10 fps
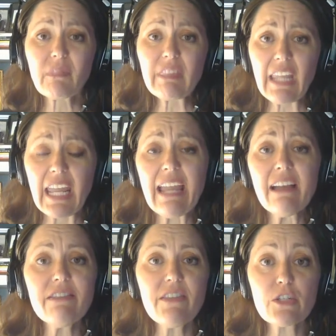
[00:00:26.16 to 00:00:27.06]

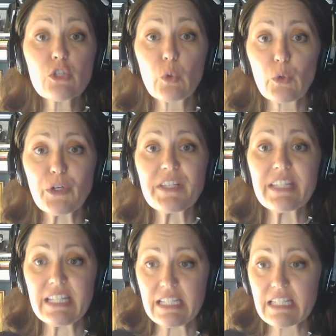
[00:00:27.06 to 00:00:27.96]
And this course
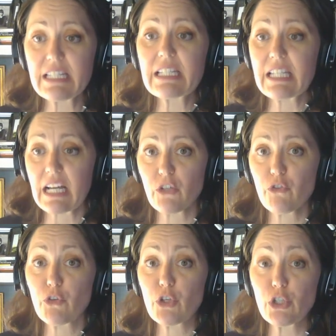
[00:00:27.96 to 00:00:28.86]
is designed
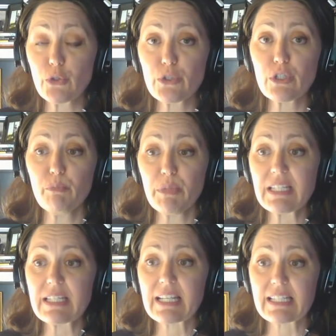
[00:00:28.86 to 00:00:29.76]
for you to be
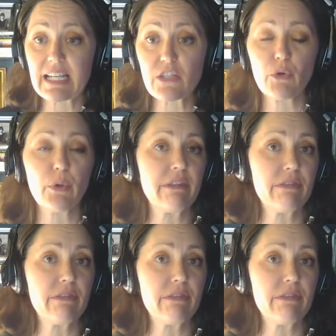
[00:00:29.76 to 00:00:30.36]
successful in